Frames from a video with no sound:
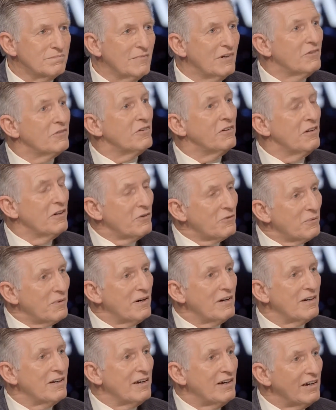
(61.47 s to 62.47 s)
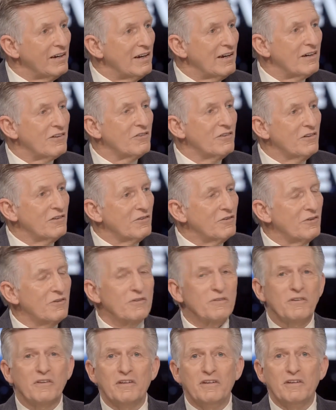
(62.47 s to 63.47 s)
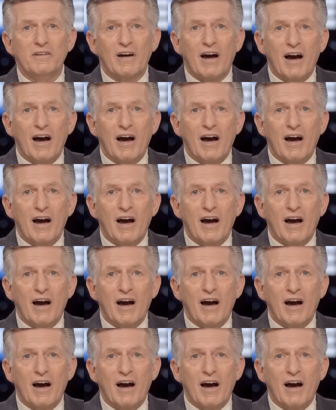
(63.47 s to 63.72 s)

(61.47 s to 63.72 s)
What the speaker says: There's an Israeli connection to the